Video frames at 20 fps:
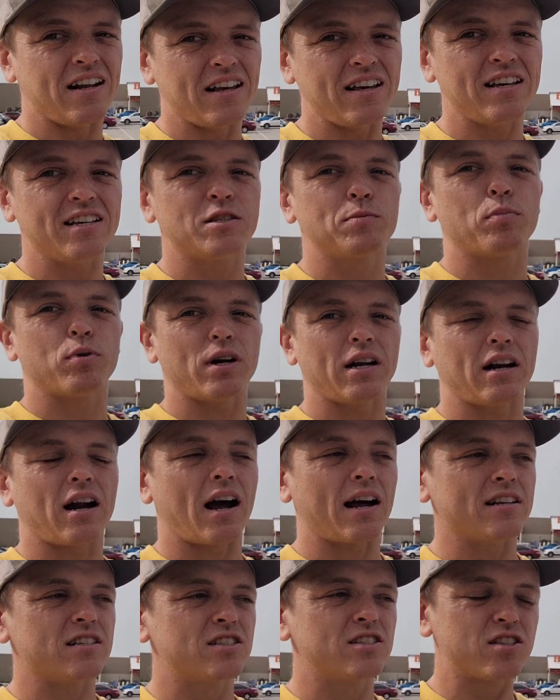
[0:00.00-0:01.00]
It is
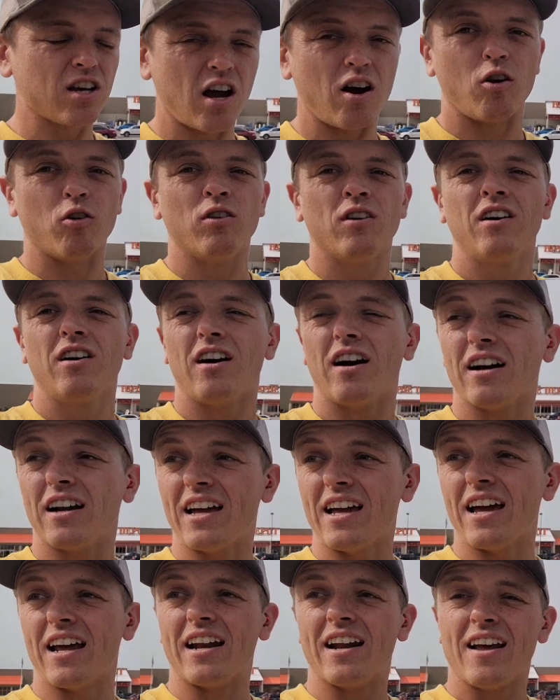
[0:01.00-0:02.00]
pretty nice. So
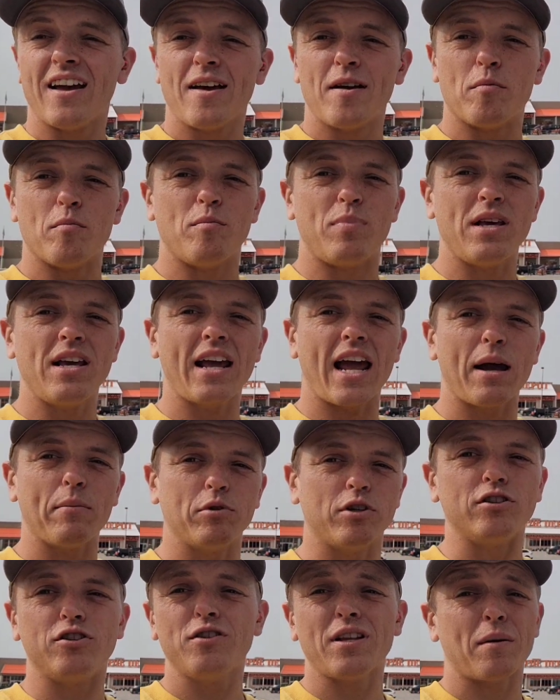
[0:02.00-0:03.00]
again,
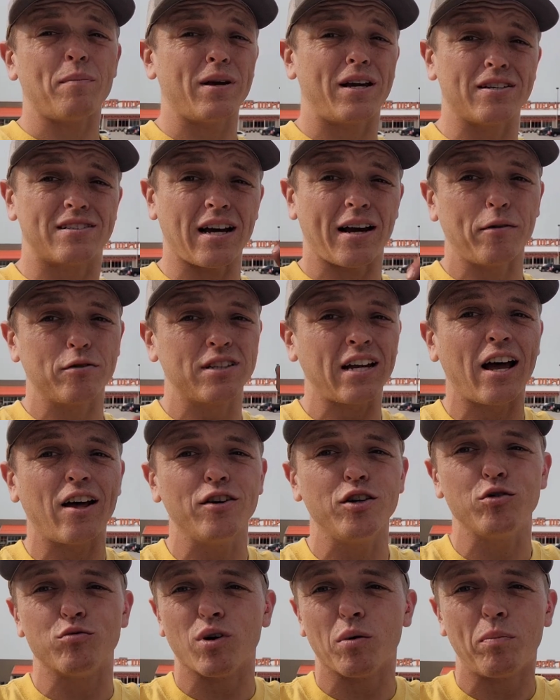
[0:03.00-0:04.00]
being able to do that, because I'll
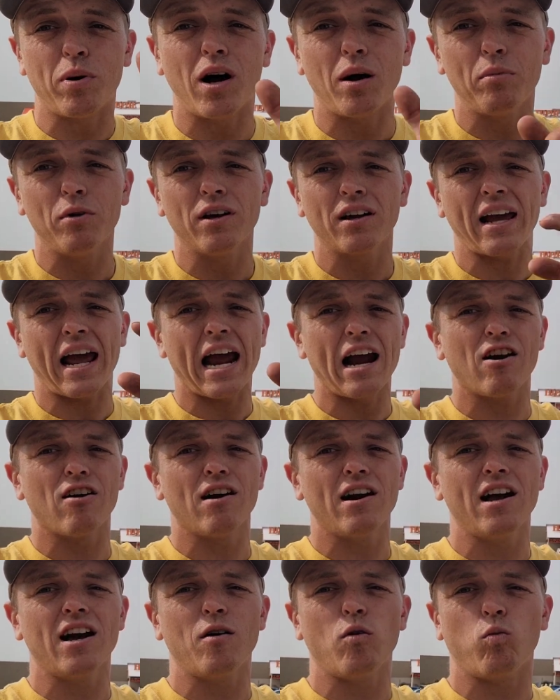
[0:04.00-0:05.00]
tell you, Republic,
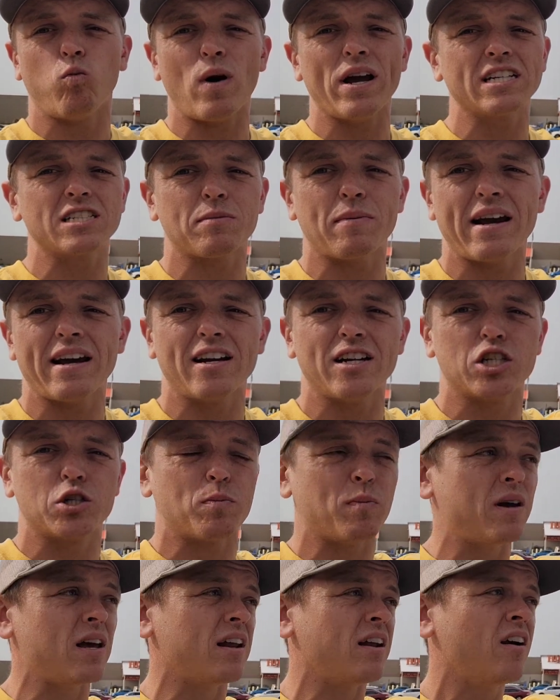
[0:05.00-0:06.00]
Area, Waste
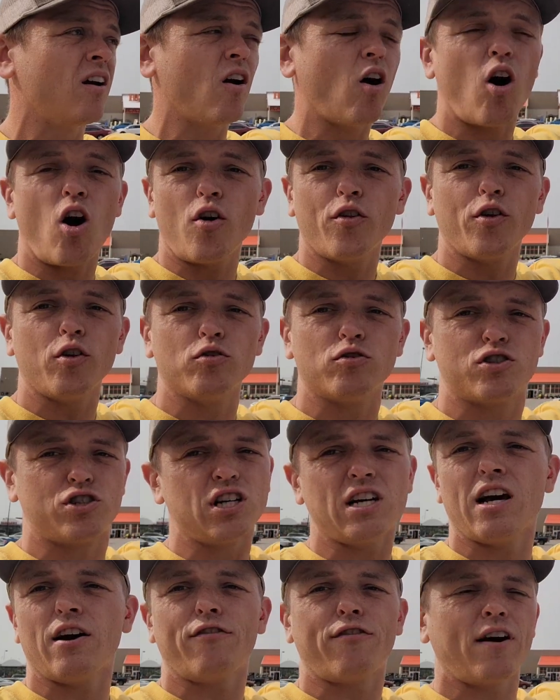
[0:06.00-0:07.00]
Management, all
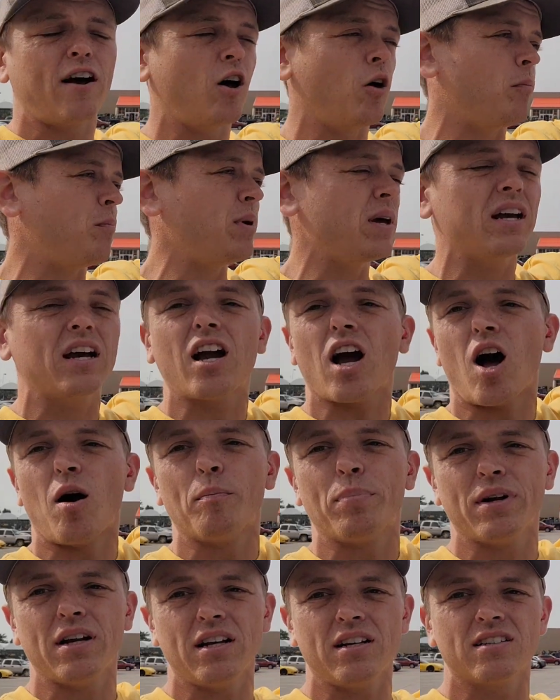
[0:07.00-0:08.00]
those G F L, big
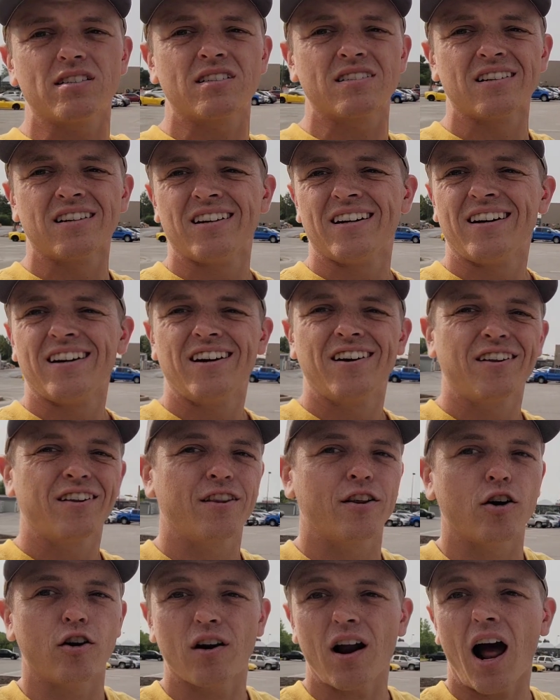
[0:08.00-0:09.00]
companies,
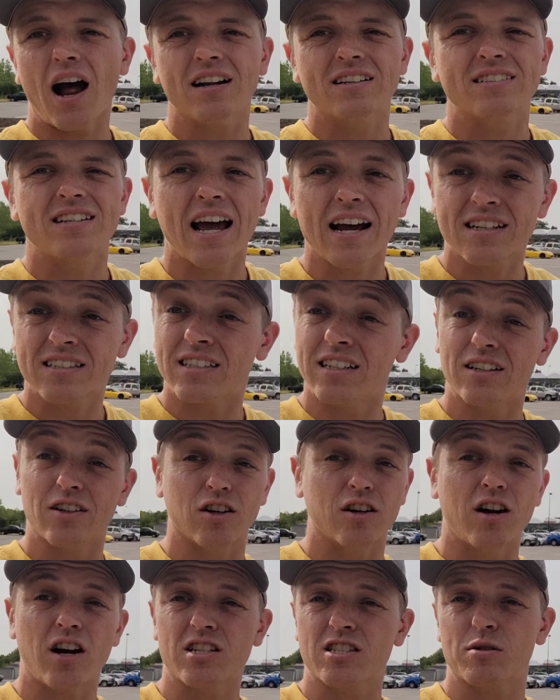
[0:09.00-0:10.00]
they're not
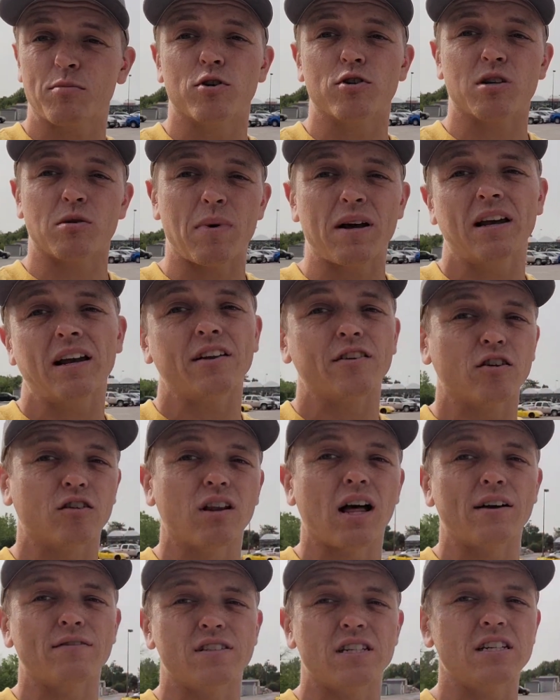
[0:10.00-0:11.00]
texting their customers and
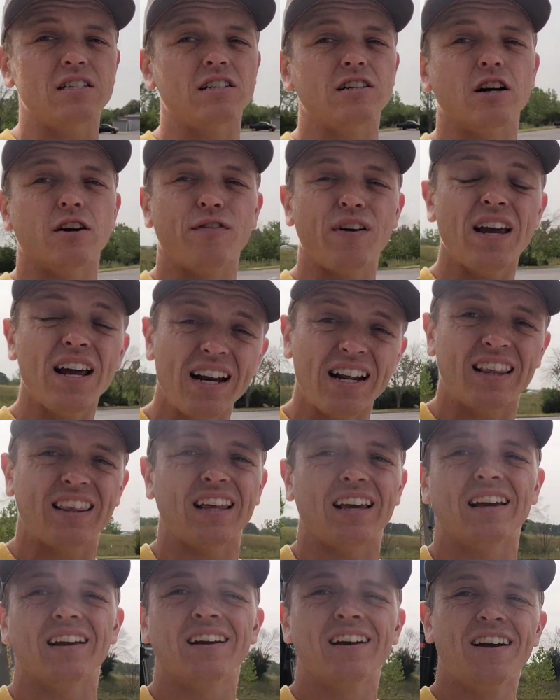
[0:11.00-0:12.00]
making their lives easier. If
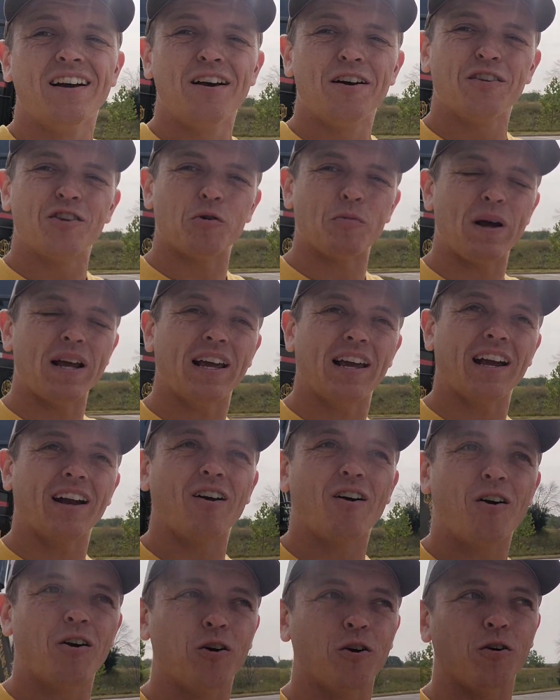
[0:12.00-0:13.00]
anything, they're
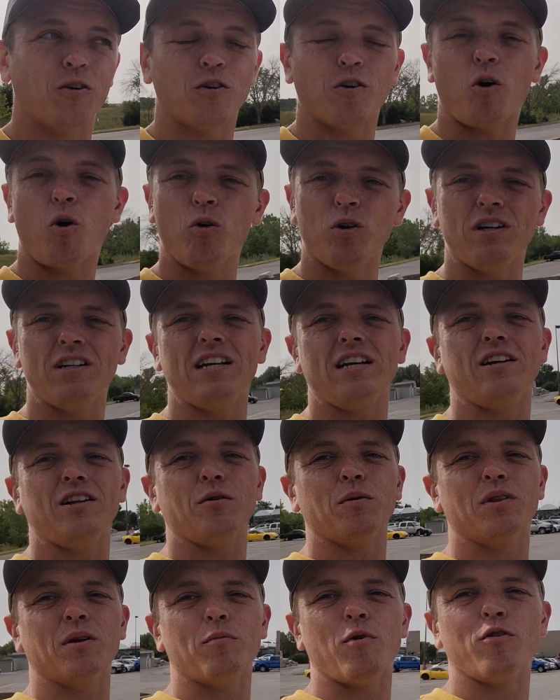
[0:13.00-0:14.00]
making it harder. They're only
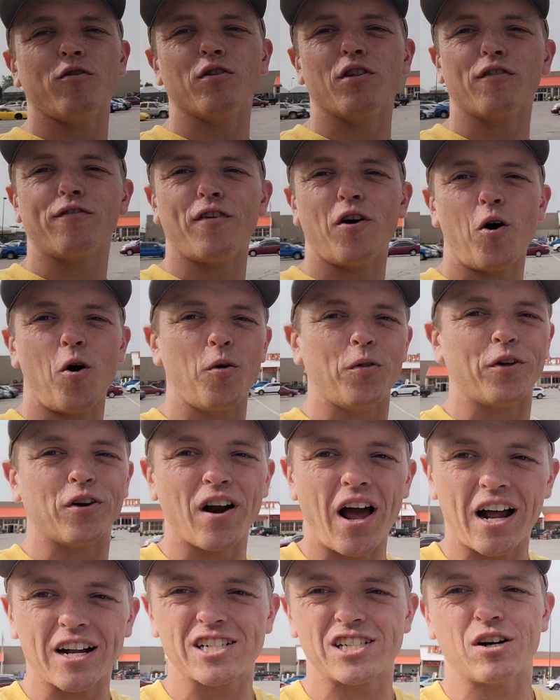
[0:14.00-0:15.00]
dealing with them over the
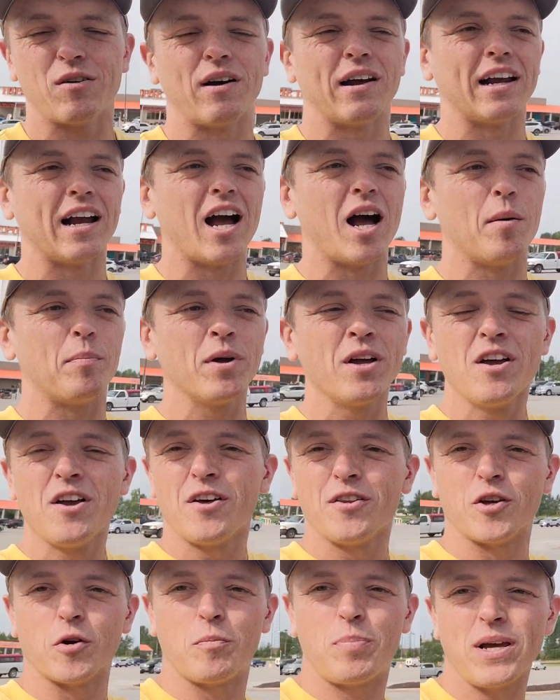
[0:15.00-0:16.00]
phone. They're not showing up.
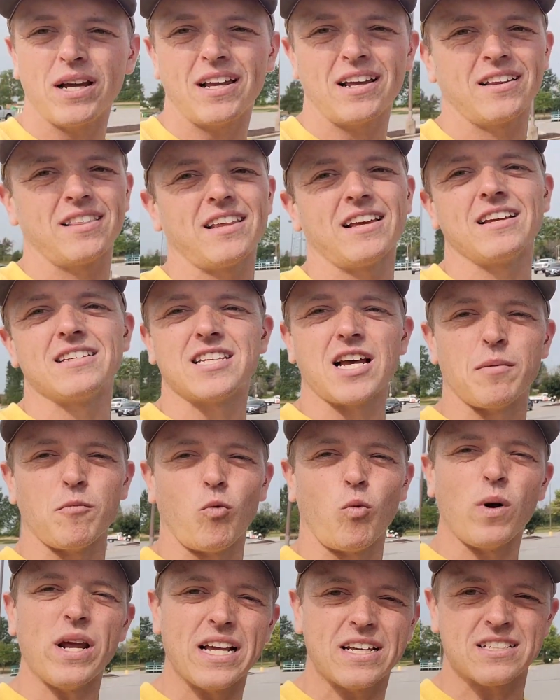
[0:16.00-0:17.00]
They're picking
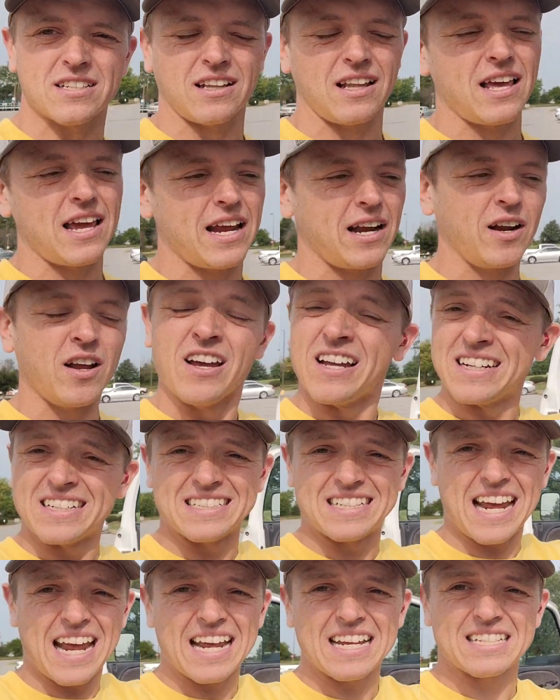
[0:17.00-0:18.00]
things up weeks late,
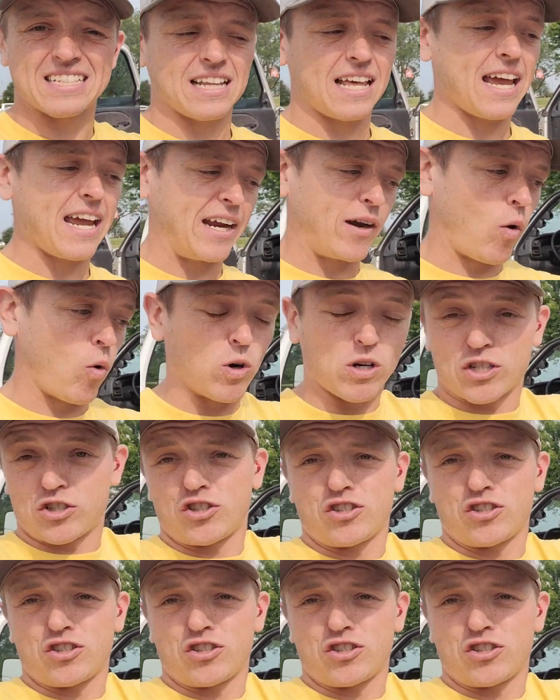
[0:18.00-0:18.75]
days late,